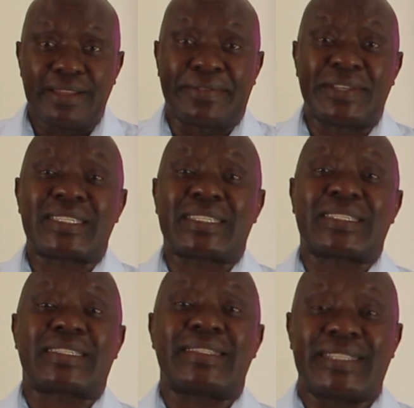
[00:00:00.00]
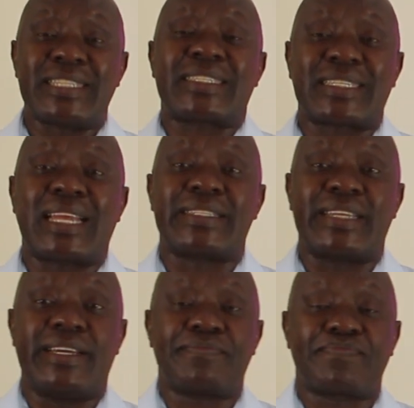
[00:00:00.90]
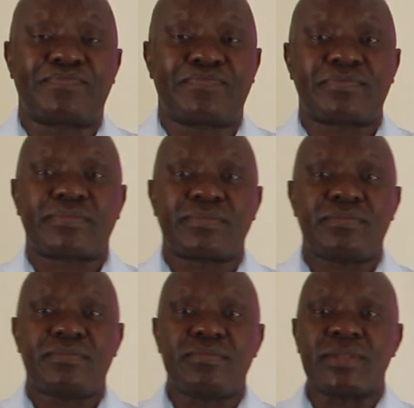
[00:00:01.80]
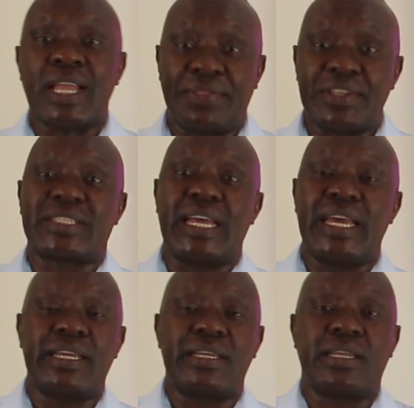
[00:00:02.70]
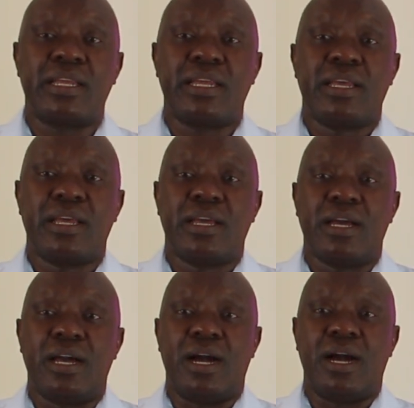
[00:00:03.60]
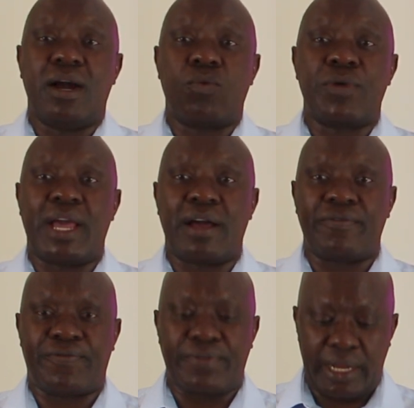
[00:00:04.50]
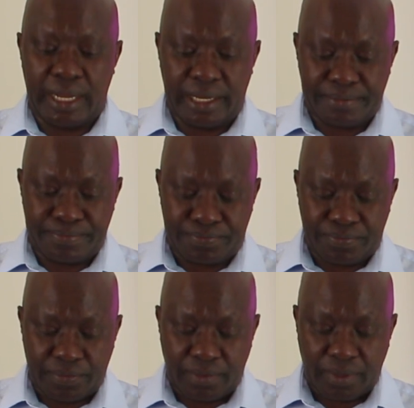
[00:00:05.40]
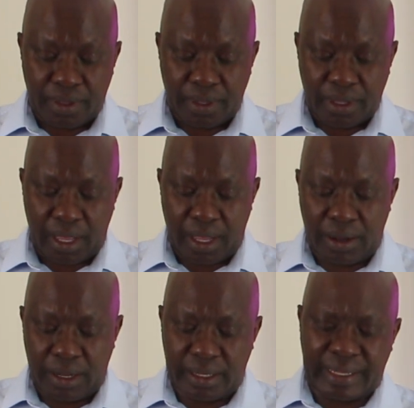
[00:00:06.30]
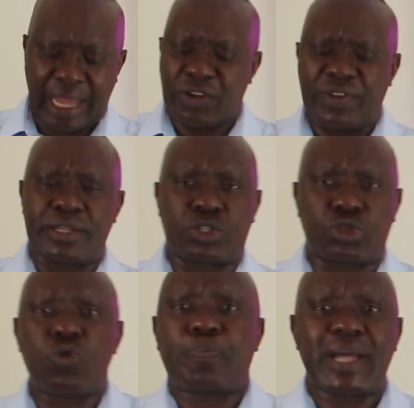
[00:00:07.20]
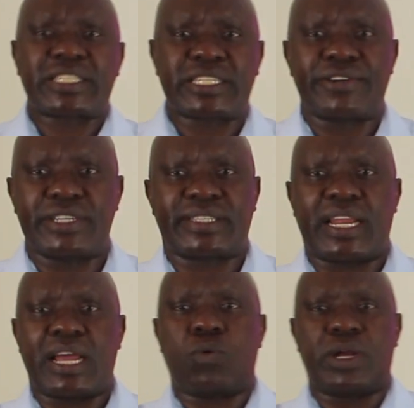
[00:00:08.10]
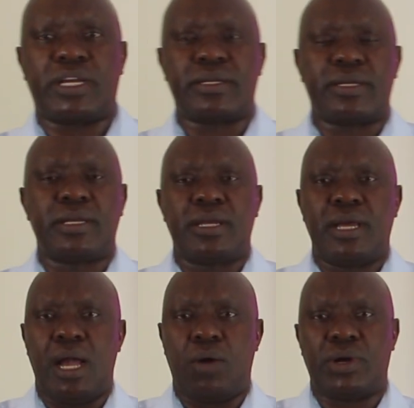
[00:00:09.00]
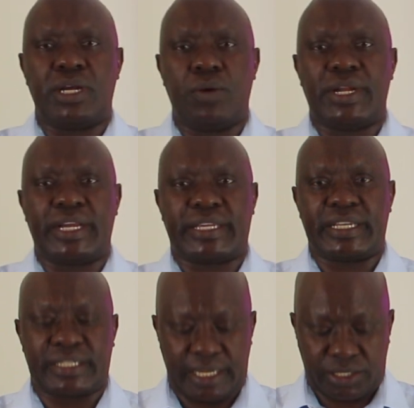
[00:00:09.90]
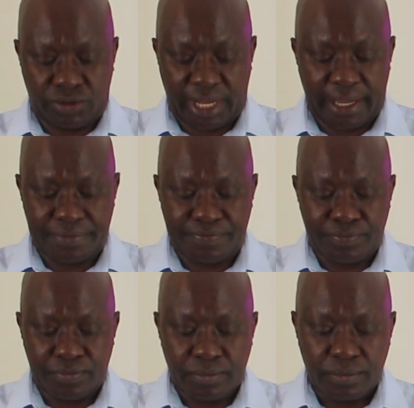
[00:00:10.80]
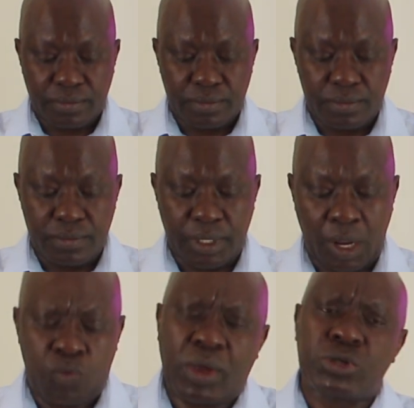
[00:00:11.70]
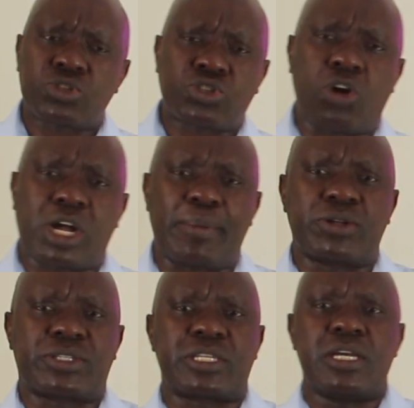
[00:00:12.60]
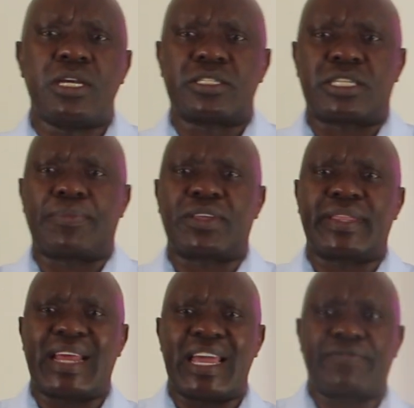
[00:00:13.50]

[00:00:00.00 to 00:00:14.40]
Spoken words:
This Sunday, this day, we have kind of a two-part series that I wanna kickstart today. We're going to talk about something that I